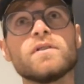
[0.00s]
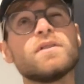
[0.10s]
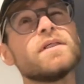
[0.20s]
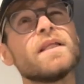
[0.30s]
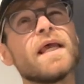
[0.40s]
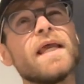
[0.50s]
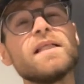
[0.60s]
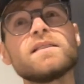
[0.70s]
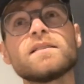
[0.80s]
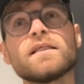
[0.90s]
did
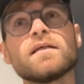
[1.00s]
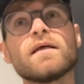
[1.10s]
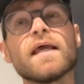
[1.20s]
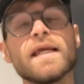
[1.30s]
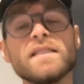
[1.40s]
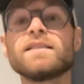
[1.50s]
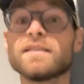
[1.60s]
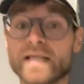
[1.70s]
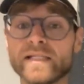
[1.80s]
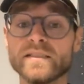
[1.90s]
eight
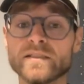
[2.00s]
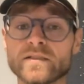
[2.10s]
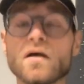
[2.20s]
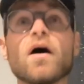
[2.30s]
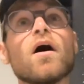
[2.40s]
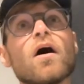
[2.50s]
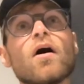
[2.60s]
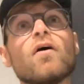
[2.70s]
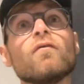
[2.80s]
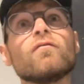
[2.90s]
sets
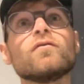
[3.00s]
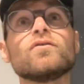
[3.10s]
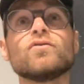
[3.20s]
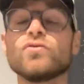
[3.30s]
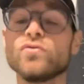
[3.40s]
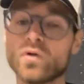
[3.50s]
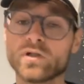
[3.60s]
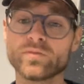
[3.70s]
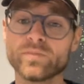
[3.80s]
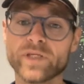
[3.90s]
of
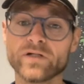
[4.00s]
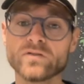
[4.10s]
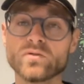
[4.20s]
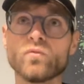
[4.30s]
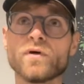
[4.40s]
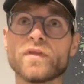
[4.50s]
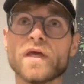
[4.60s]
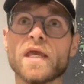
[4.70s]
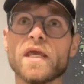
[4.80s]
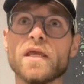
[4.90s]
200 meters with
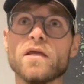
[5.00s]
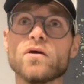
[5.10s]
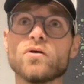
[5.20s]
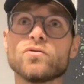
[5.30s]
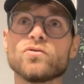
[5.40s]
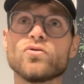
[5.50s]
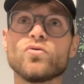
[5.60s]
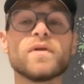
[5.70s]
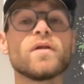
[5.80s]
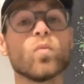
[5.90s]
a
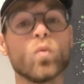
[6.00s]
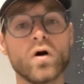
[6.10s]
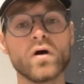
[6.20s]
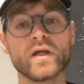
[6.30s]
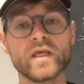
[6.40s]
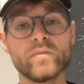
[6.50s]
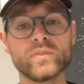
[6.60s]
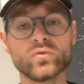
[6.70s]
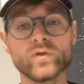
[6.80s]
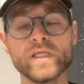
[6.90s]
2-minute walk in
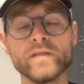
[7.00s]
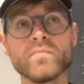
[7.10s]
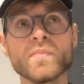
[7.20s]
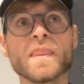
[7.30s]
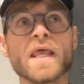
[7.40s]
between,